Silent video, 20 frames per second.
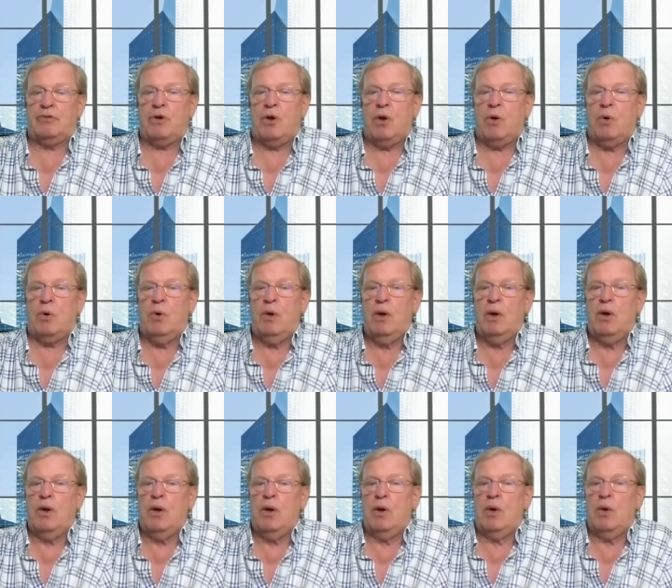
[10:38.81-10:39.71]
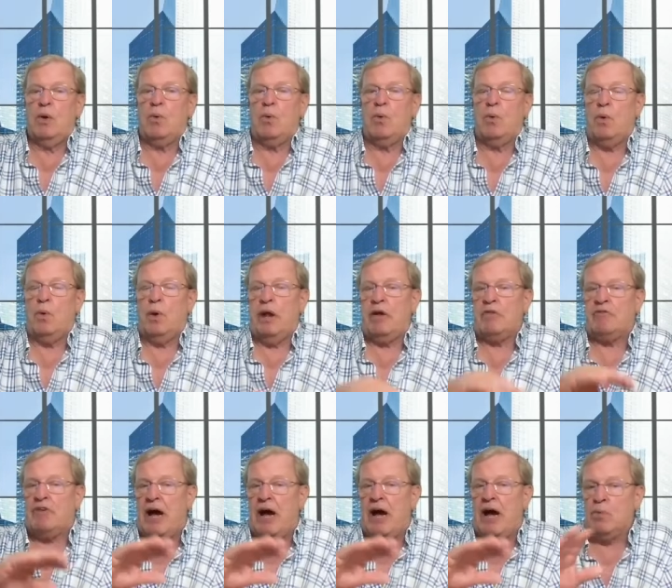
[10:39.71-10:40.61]
So
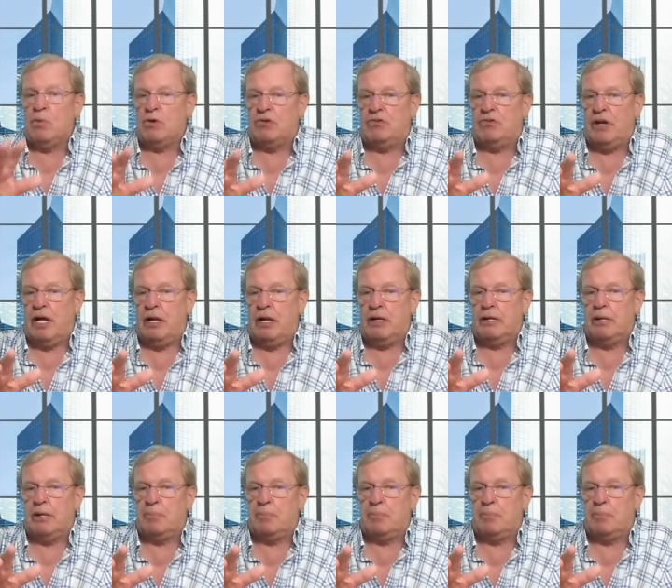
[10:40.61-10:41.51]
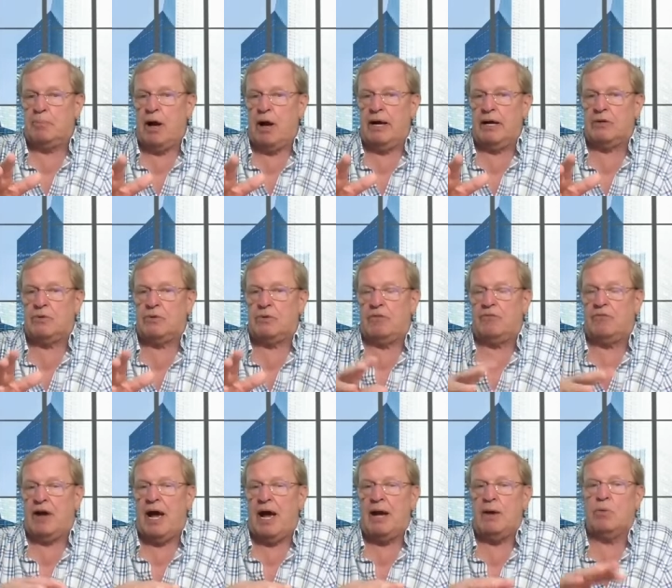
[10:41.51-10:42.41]
if I were selling the product or
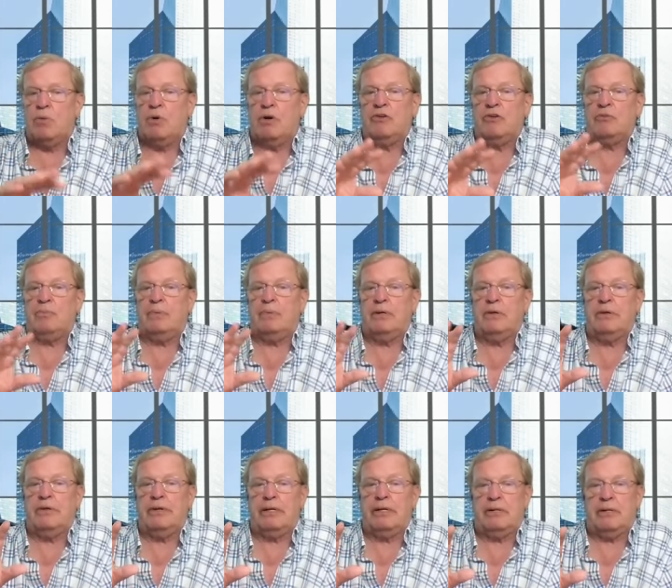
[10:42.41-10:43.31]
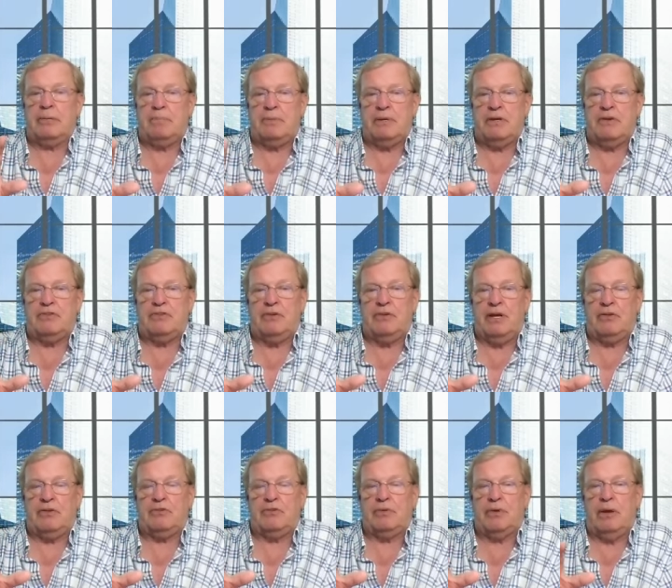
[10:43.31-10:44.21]
if I was building the
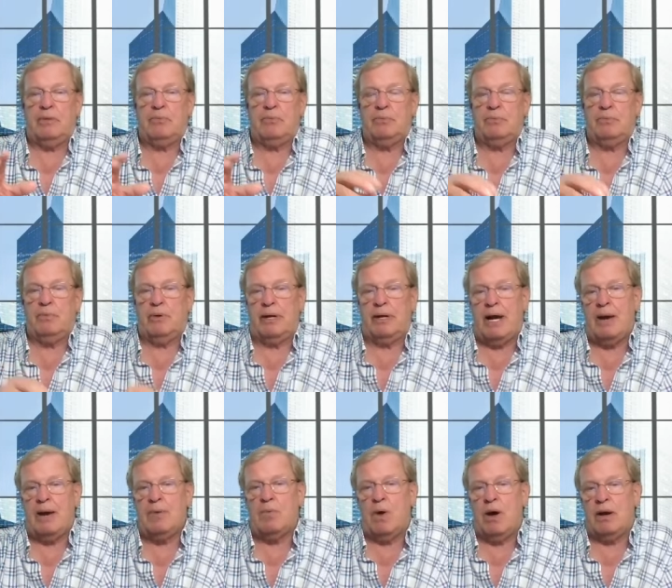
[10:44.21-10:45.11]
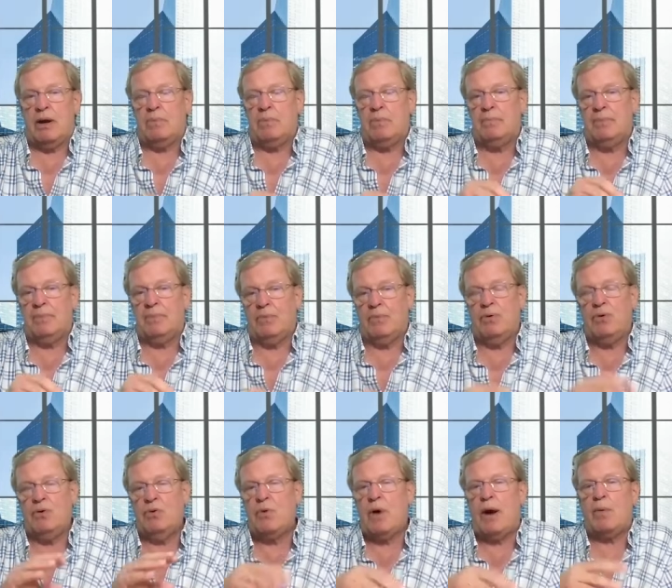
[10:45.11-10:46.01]
business, what I want to,
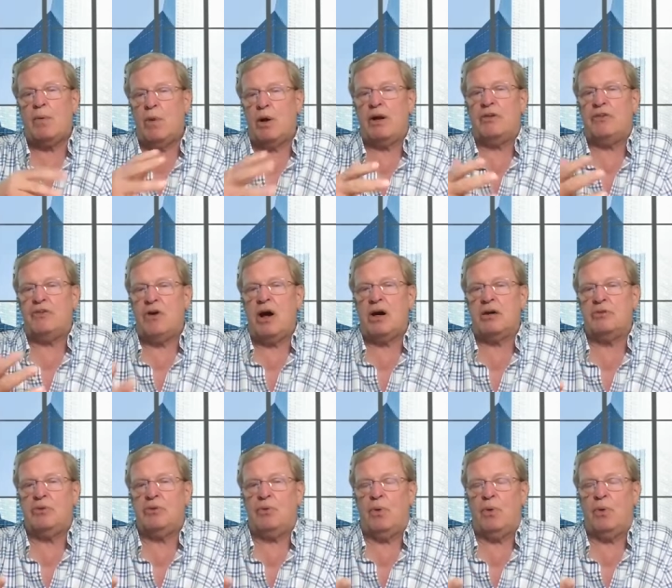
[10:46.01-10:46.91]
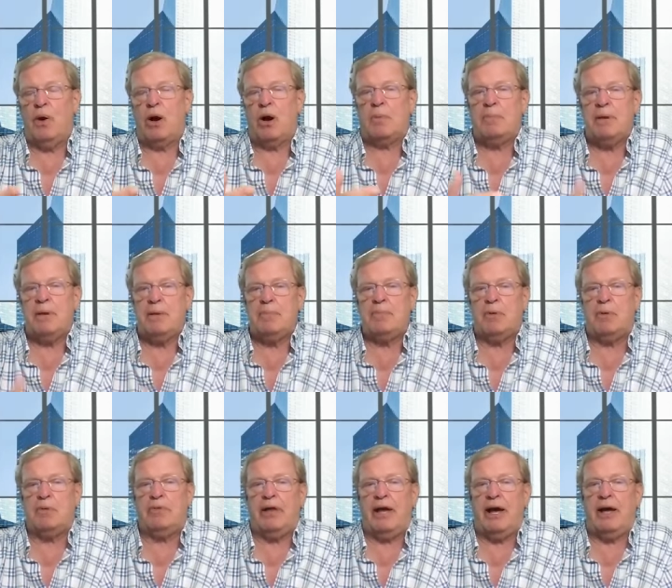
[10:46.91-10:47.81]
who I want to talk to are
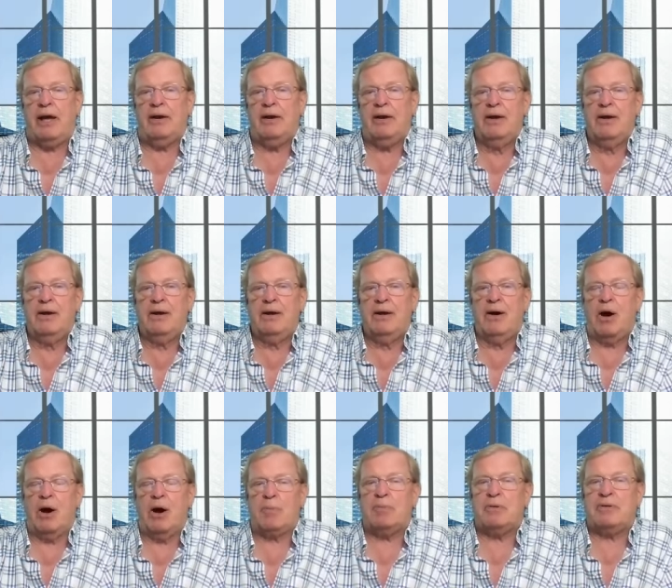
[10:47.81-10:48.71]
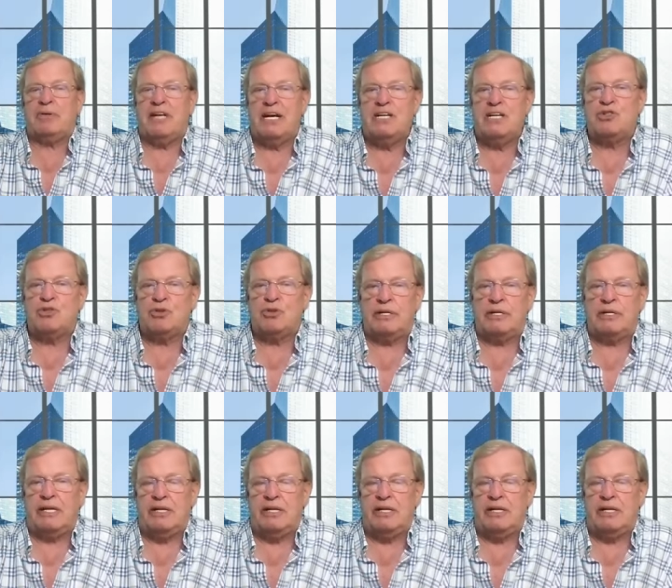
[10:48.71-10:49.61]
people that are potentially
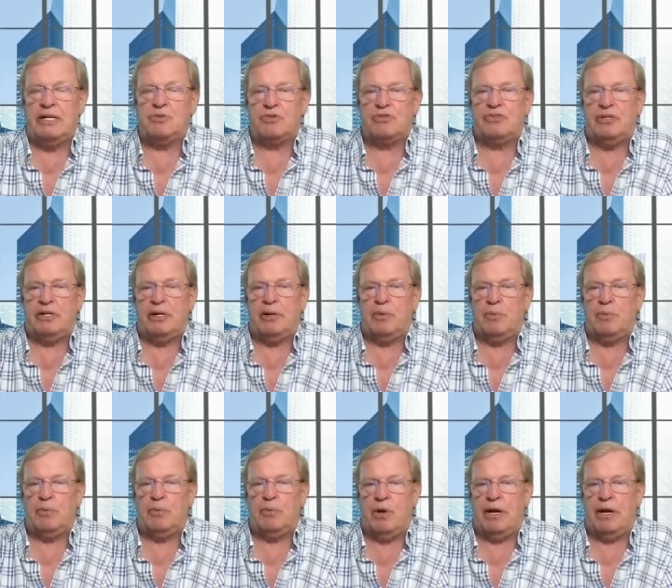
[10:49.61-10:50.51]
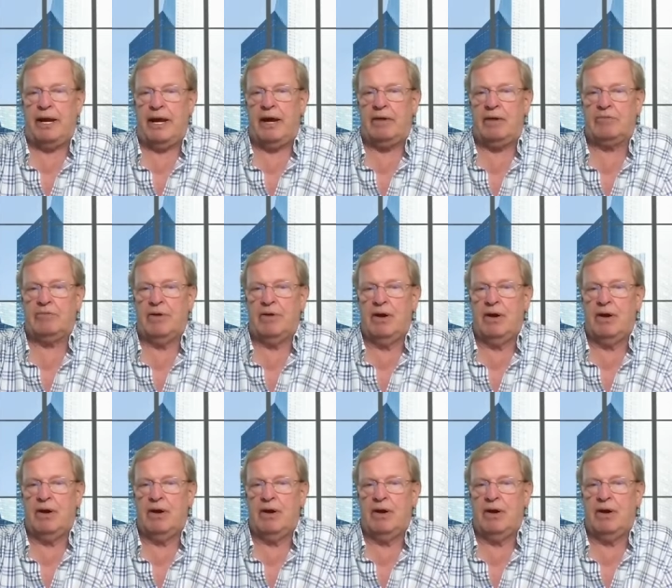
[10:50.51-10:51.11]
interested in what I have